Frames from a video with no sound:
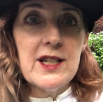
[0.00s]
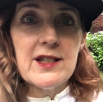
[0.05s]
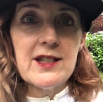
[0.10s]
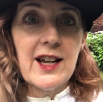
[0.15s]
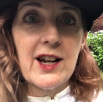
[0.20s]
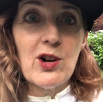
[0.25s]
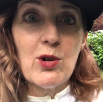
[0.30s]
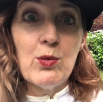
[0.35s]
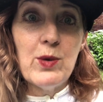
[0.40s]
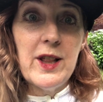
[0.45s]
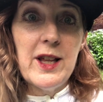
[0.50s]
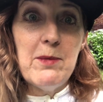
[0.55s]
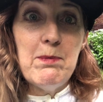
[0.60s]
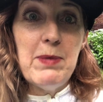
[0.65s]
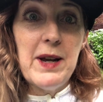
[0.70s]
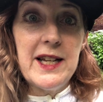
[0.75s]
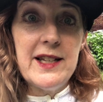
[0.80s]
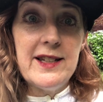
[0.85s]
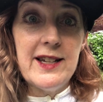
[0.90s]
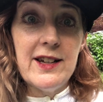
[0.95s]
it's like a really
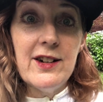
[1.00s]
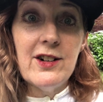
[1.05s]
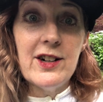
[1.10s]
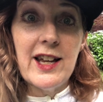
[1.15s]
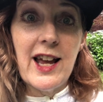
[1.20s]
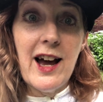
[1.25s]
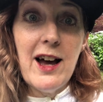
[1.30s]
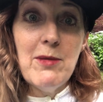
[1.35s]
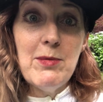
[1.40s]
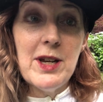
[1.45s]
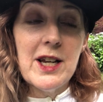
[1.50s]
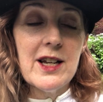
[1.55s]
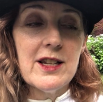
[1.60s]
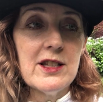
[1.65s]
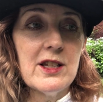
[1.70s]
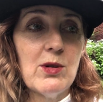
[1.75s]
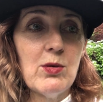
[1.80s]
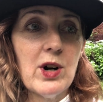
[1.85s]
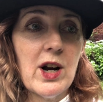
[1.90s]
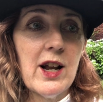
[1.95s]
big deal, yeah? Because
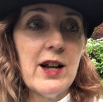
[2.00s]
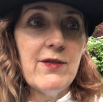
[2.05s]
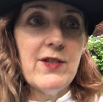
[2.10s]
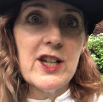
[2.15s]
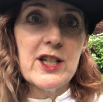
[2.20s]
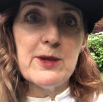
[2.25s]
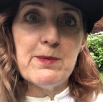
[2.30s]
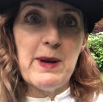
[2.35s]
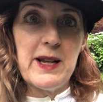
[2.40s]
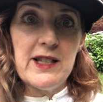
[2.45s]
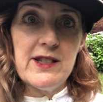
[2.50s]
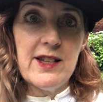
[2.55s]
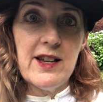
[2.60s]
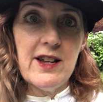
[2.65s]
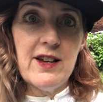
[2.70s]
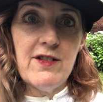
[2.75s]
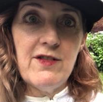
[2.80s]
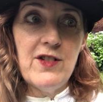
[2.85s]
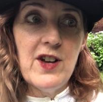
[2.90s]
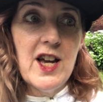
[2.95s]
they were kind of
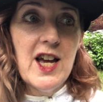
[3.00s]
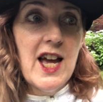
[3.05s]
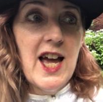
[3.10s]
expensive,